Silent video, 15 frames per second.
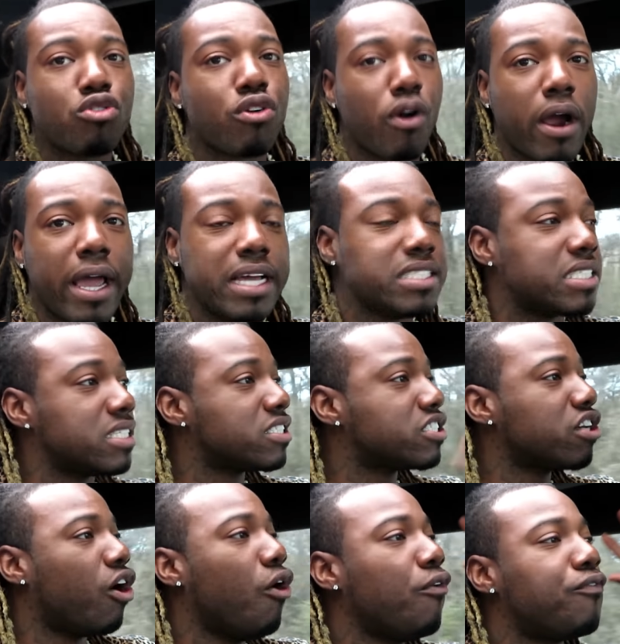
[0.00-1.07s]
crazy,
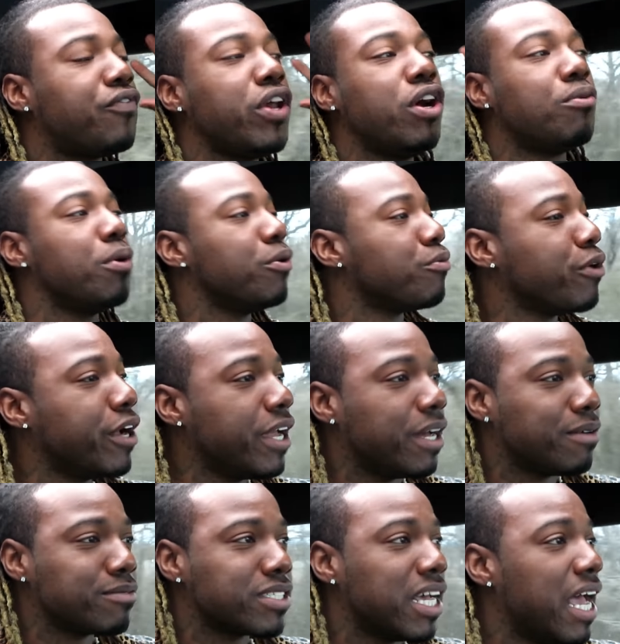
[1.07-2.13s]
so filled with
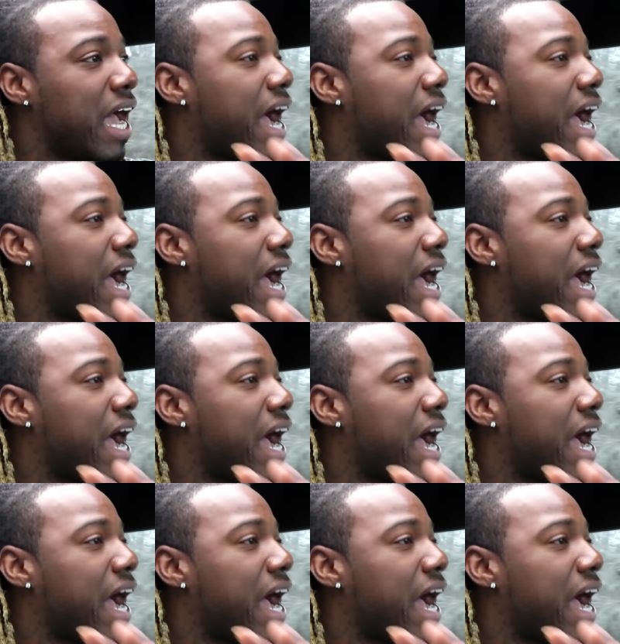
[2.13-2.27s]
rims.